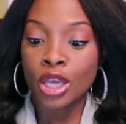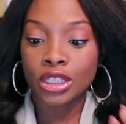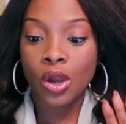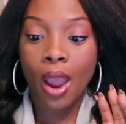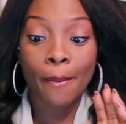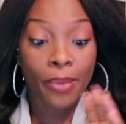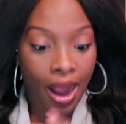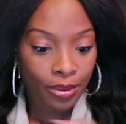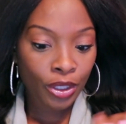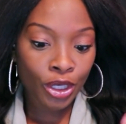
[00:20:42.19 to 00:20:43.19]
So I'm
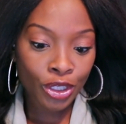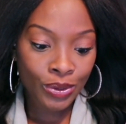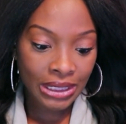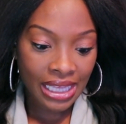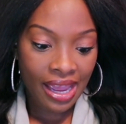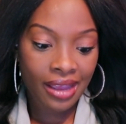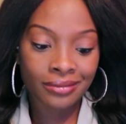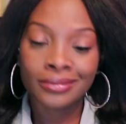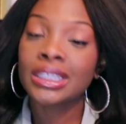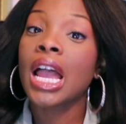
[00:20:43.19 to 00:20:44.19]
probably gonna use
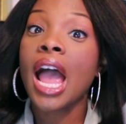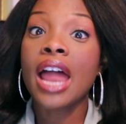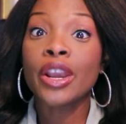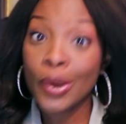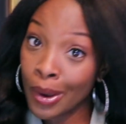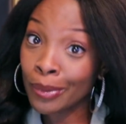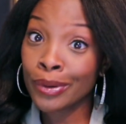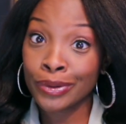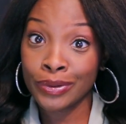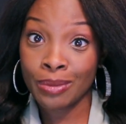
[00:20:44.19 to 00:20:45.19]
that. I know I'm
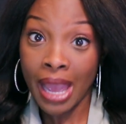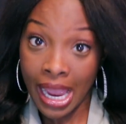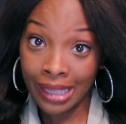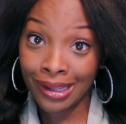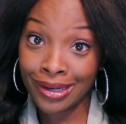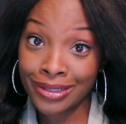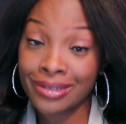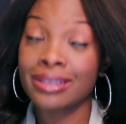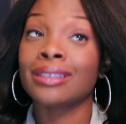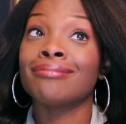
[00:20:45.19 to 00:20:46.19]
gonna use my
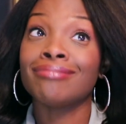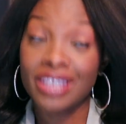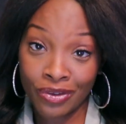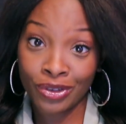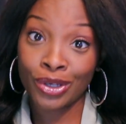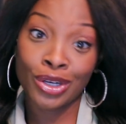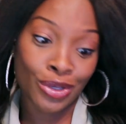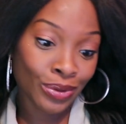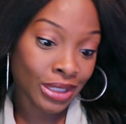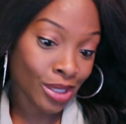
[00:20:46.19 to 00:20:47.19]
highlighters definitely gonna
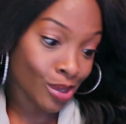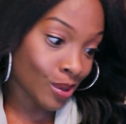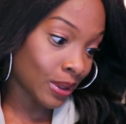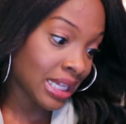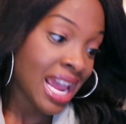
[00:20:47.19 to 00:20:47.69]
use those.